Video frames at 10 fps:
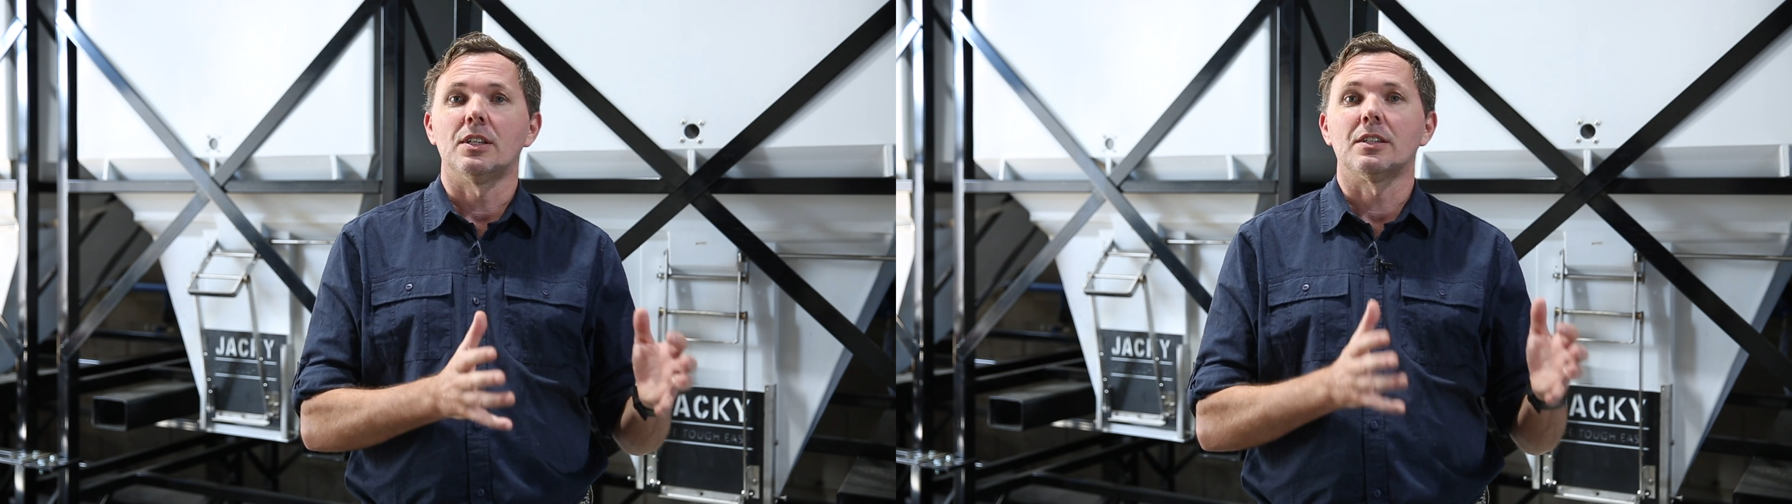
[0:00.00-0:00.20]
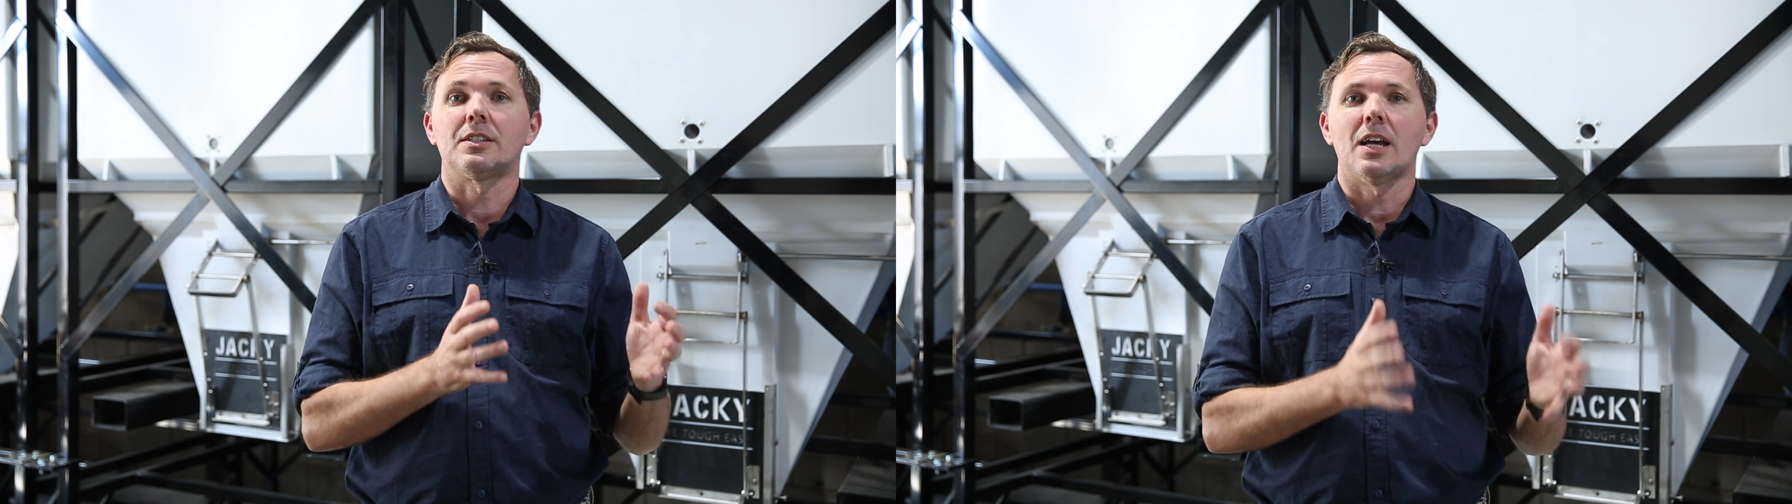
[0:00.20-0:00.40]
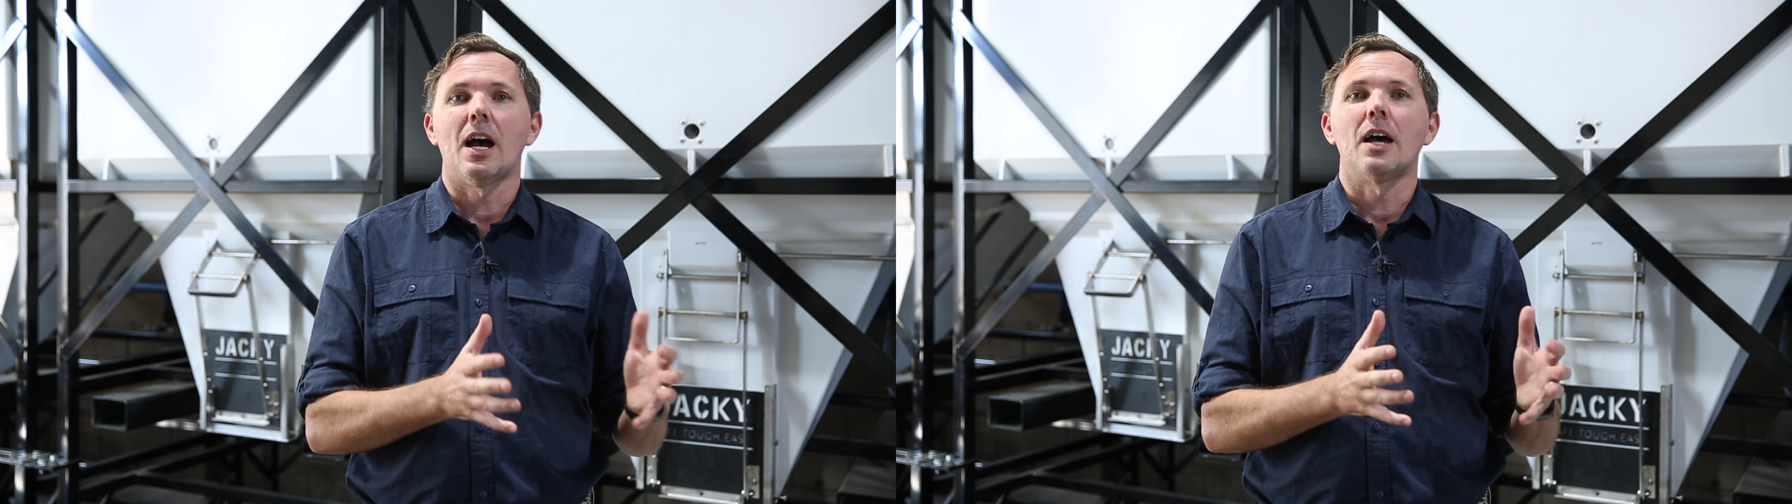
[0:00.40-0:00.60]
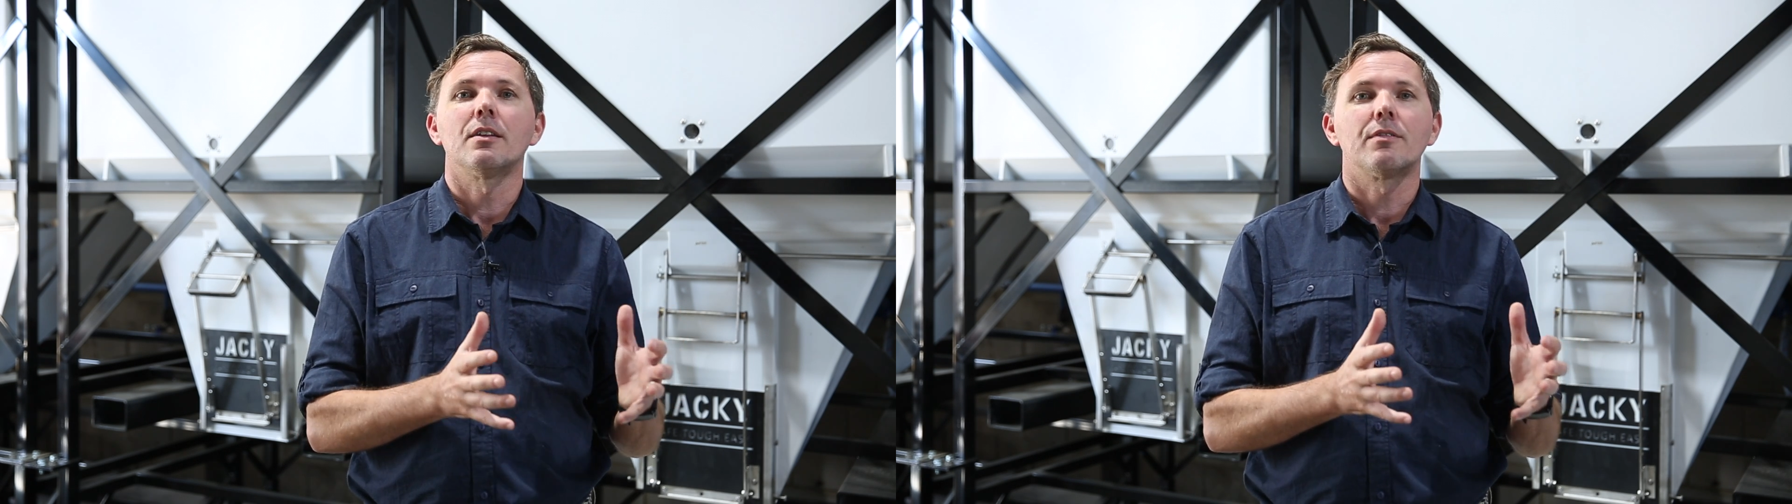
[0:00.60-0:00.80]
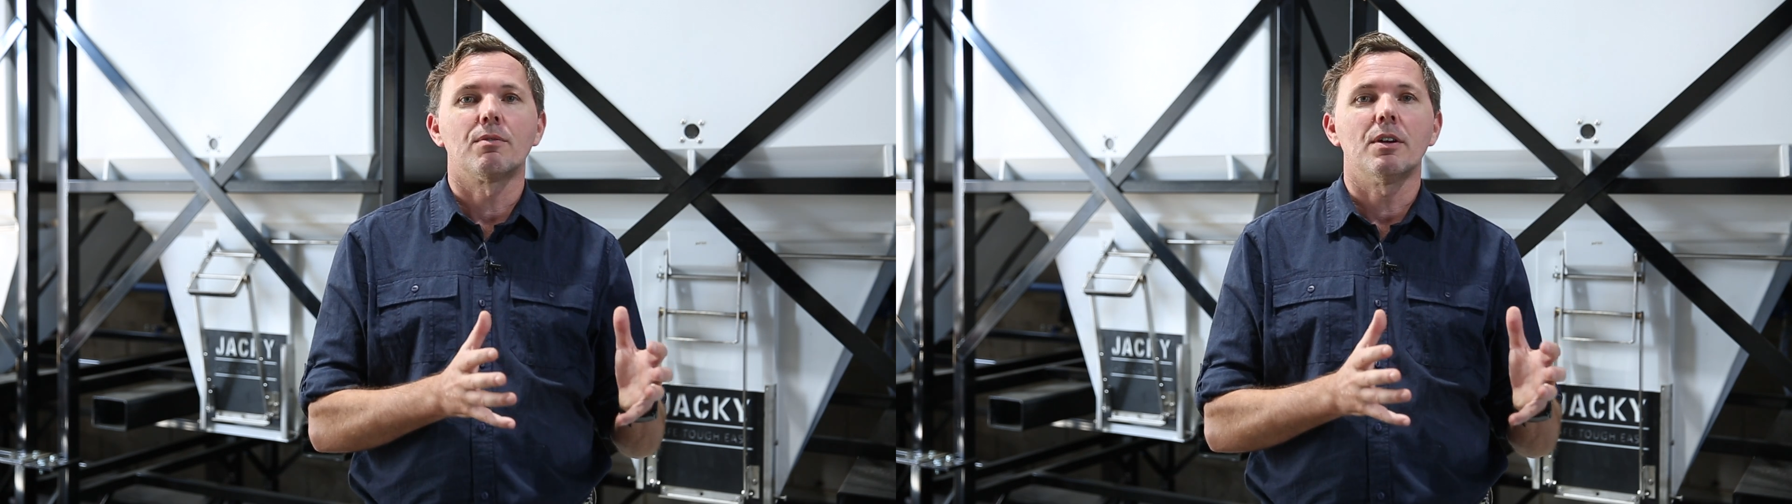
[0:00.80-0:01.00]
at the start
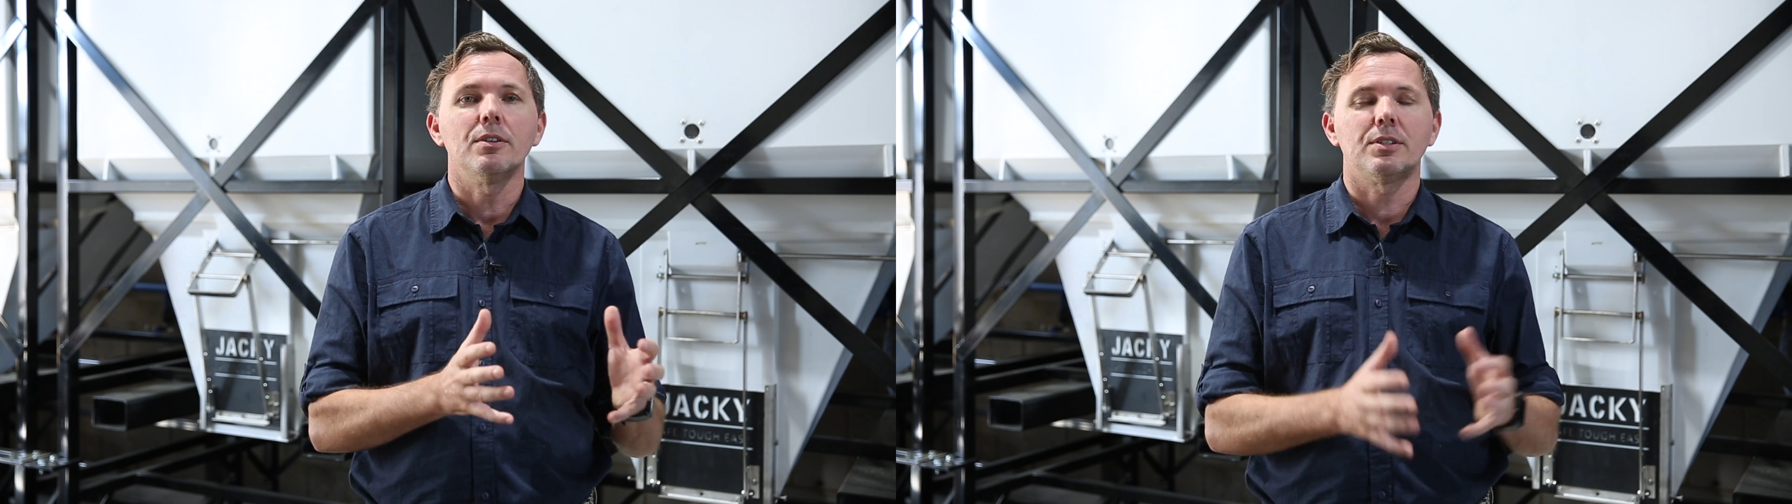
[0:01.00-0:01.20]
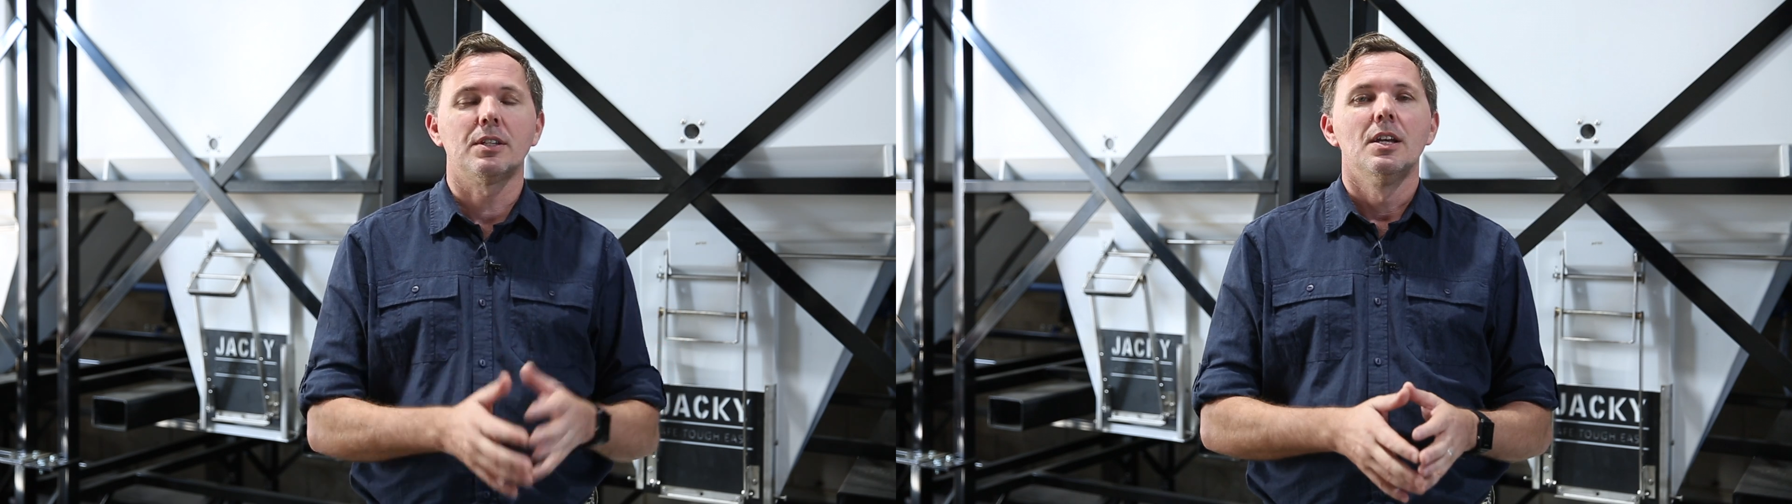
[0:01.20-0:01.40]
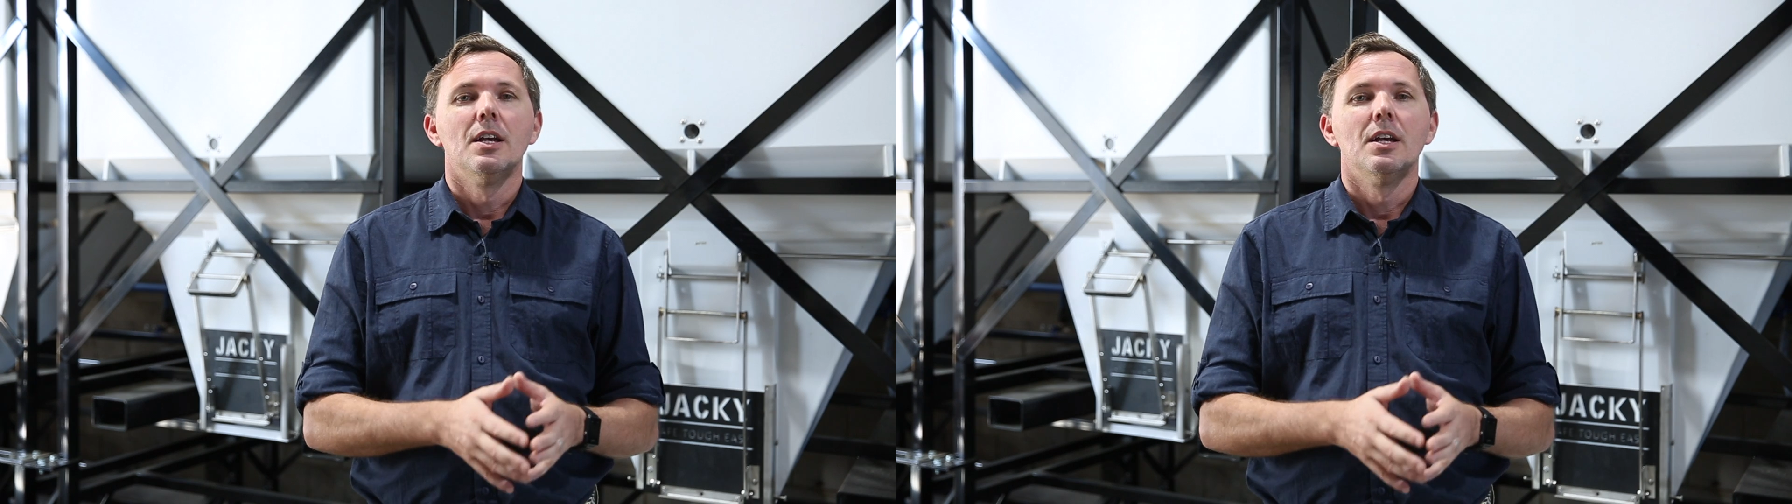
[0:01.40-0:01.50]
of the roast.